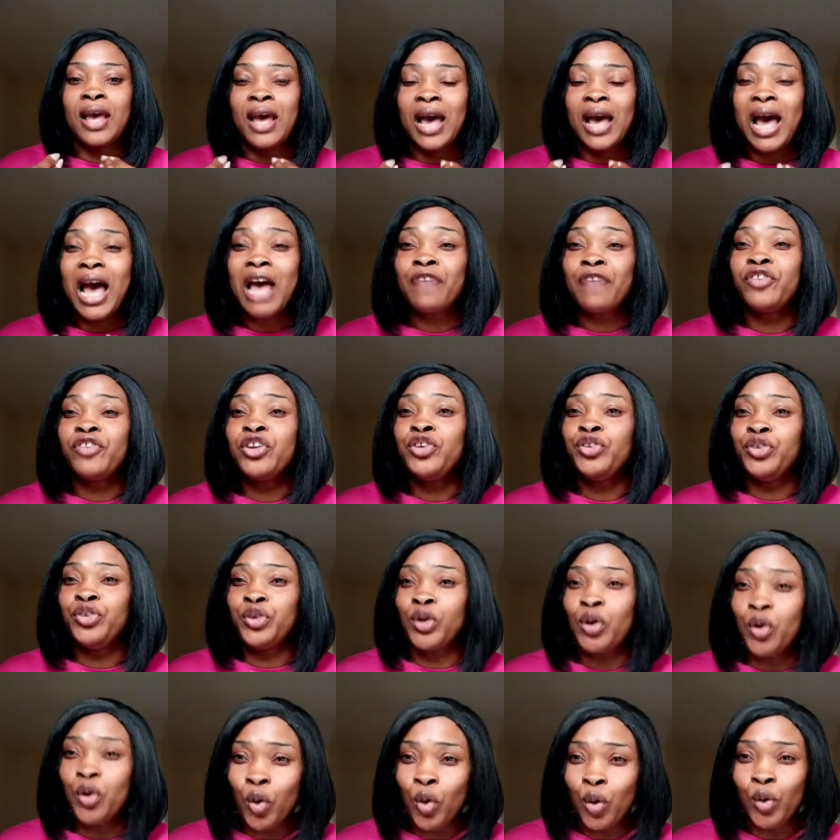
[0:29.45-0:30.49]
having
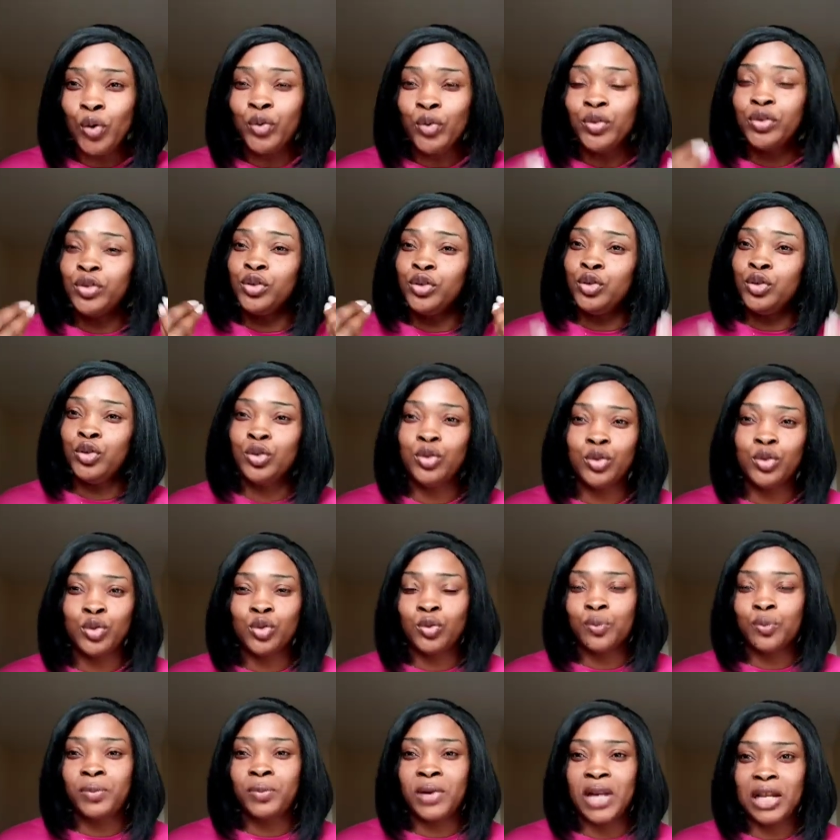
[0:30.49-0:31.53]
your own
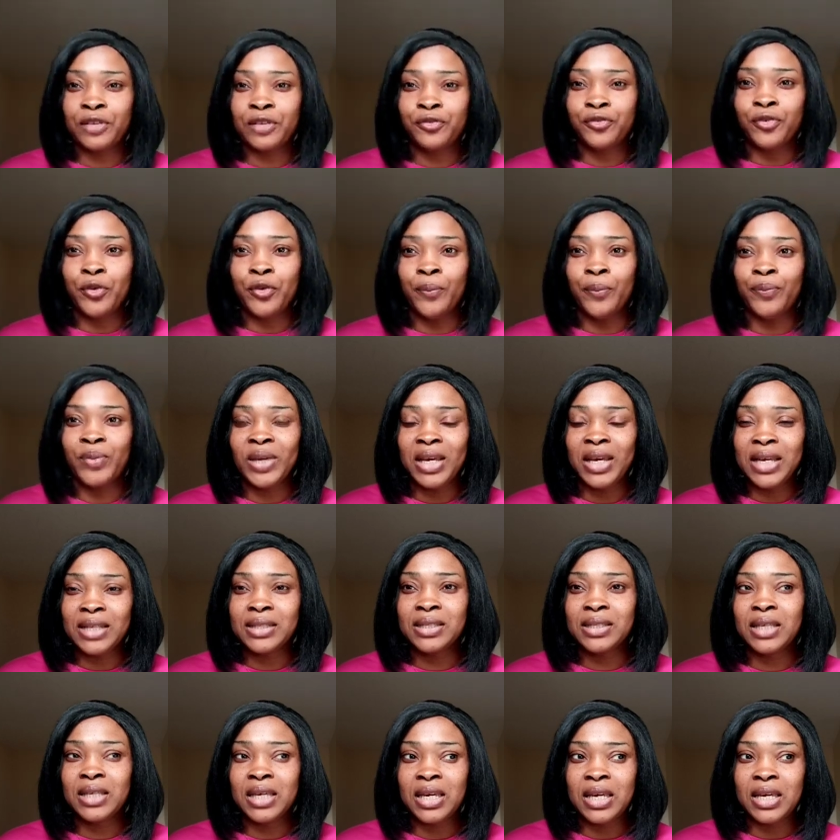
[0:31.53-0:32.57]
YouTube platform. It
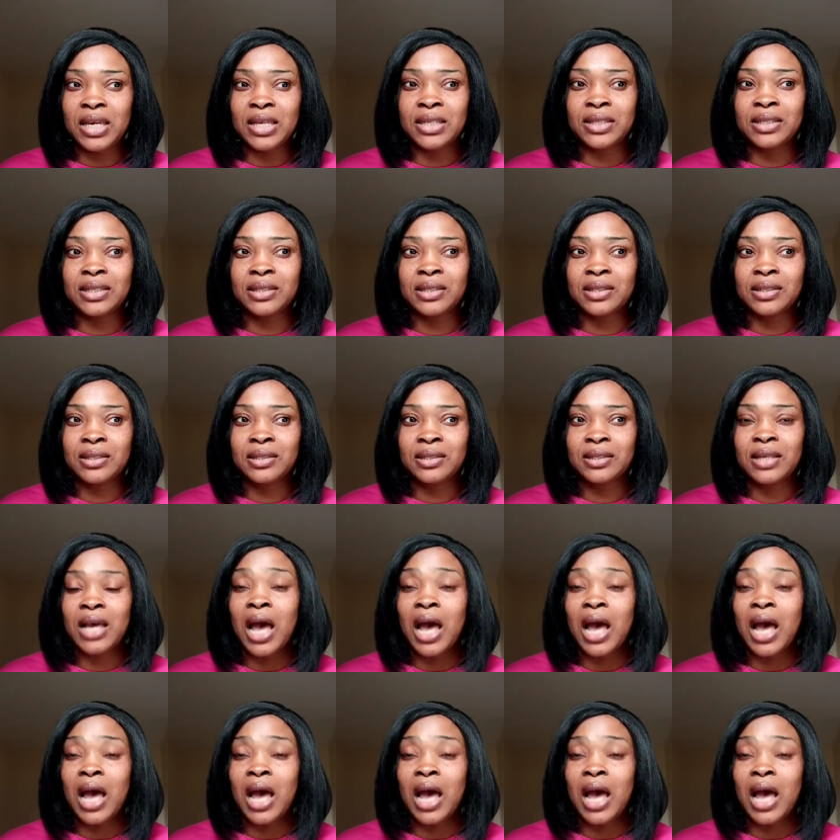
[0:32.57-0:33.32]
is